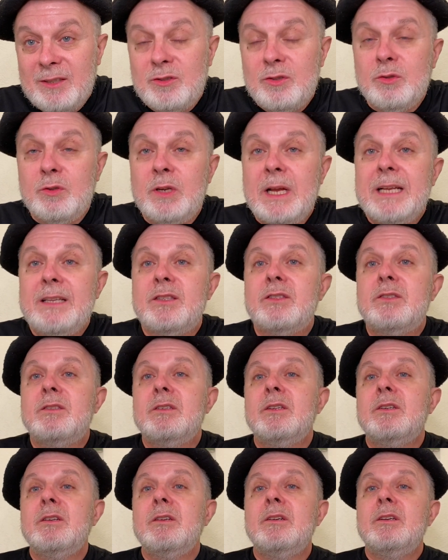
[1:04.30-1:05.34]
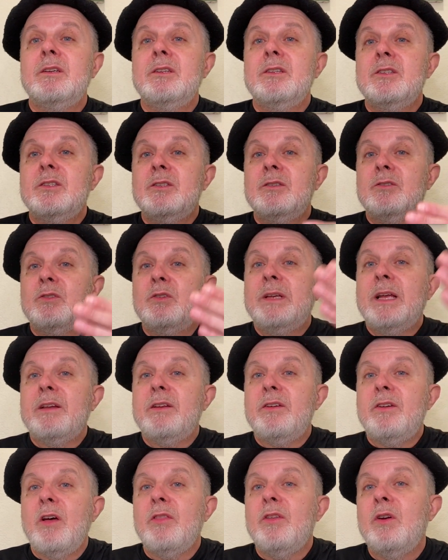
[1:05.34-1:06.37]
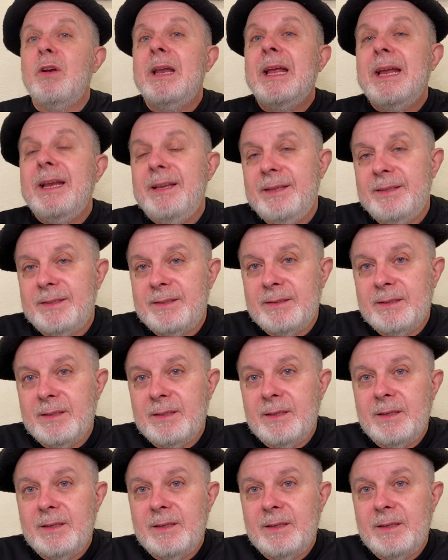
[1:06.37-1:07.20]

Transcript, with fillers: to get, to get another ladies.